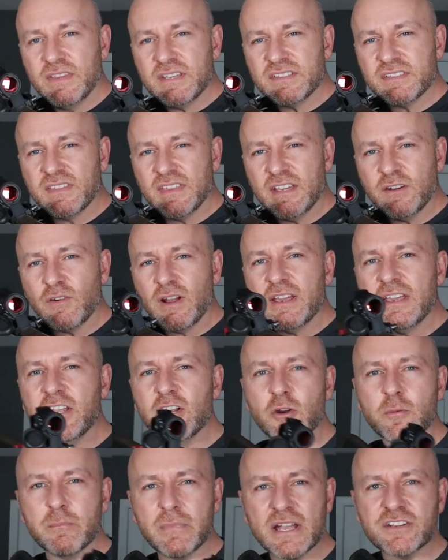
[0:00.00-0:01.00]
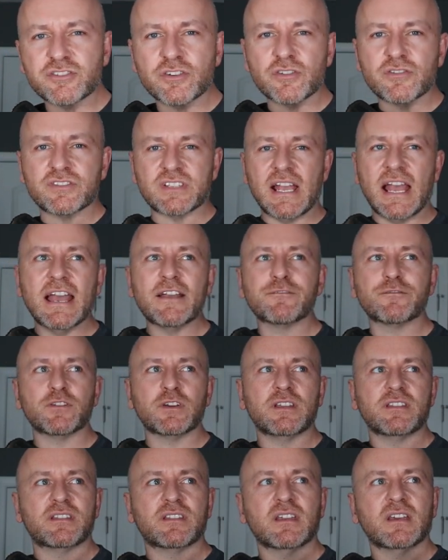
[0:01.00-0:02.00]
This thing right here measures
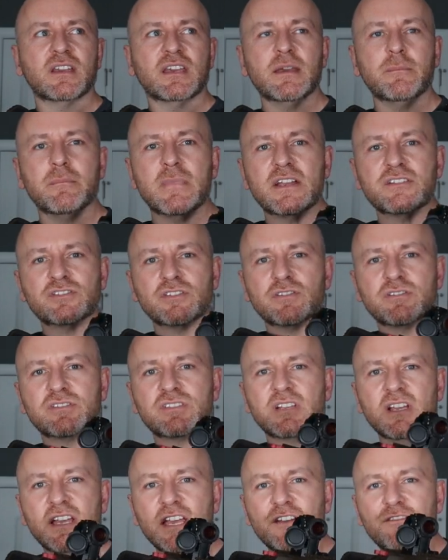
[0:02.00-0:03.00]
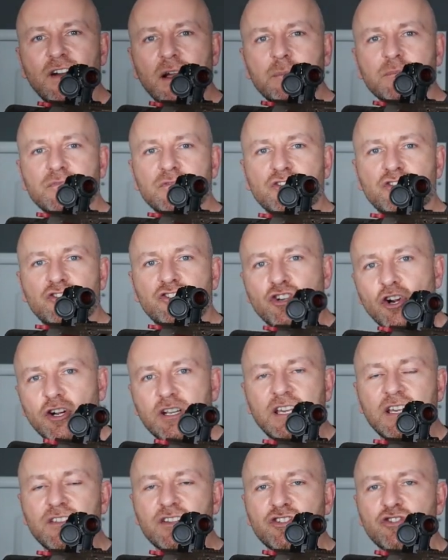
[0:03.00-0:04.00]
everything. It measures if I'm
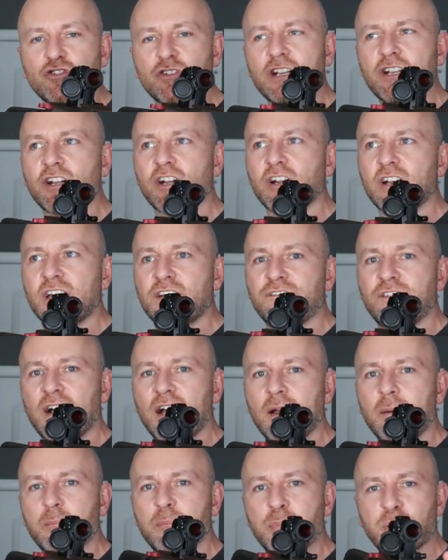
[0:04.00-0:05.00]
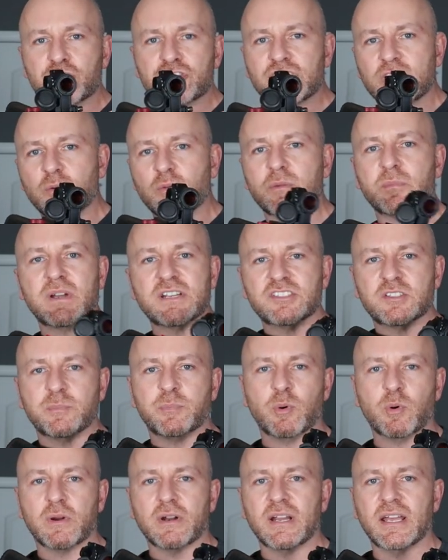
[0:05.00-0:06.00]
jerking the trigger, if I'm pushing with my
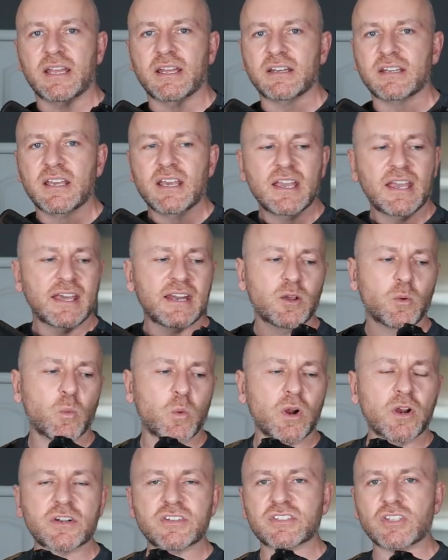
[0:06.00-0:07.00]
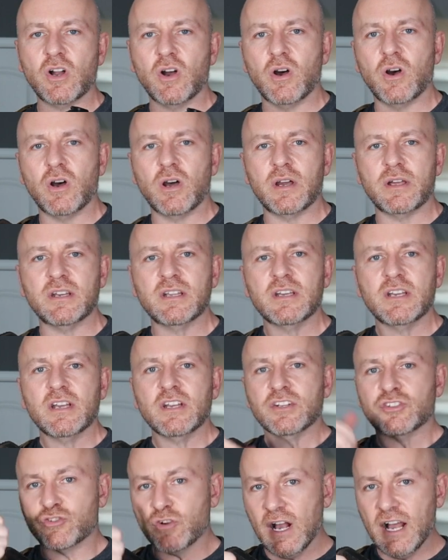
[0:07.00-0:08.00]
support hand, and it works on
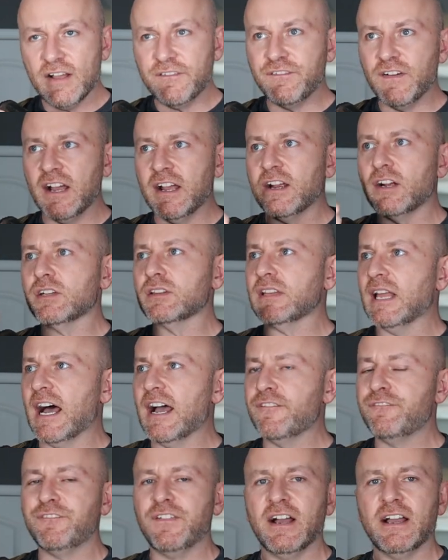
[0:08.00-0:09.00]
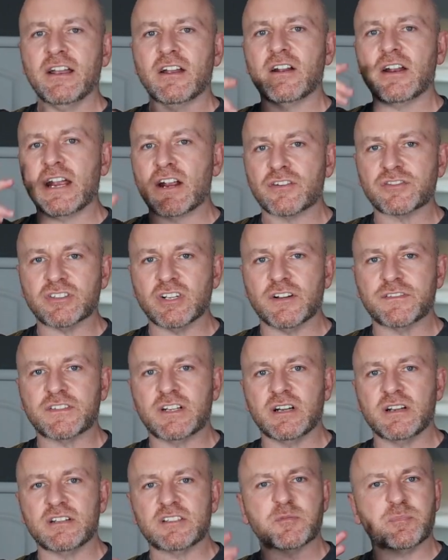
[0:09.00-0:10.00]
dry fire, live fire,
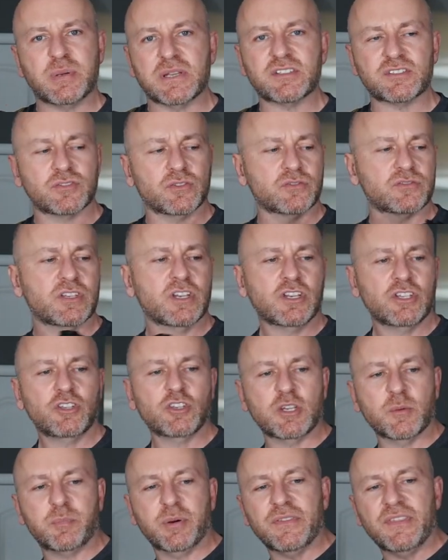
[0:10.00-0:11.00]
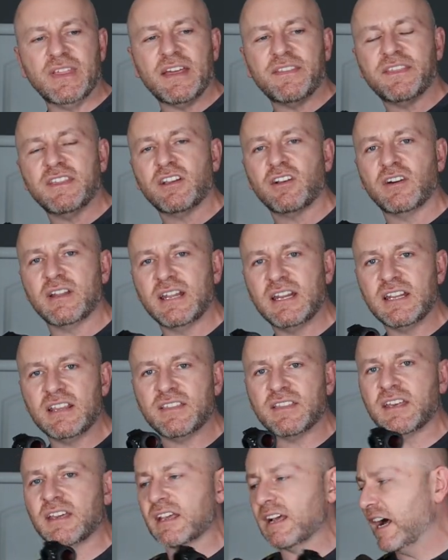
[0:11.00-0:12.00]
airsoft guns, pistols. You can put that thing on
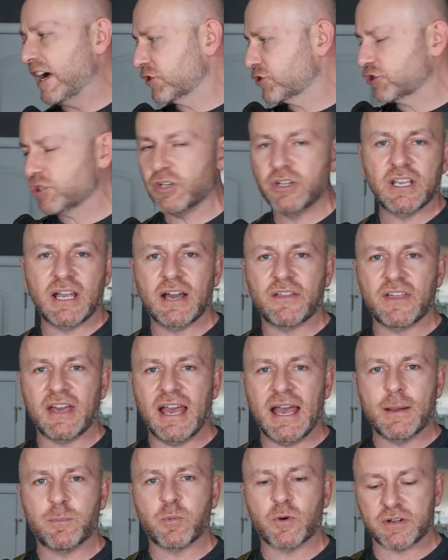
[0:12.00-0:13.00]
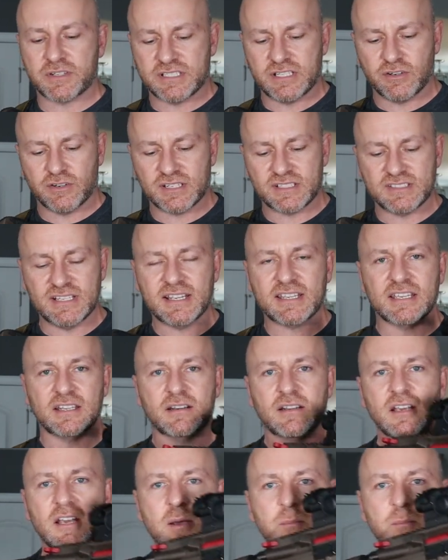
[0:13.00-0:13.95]
anything. I'll show you how the app works here in a second.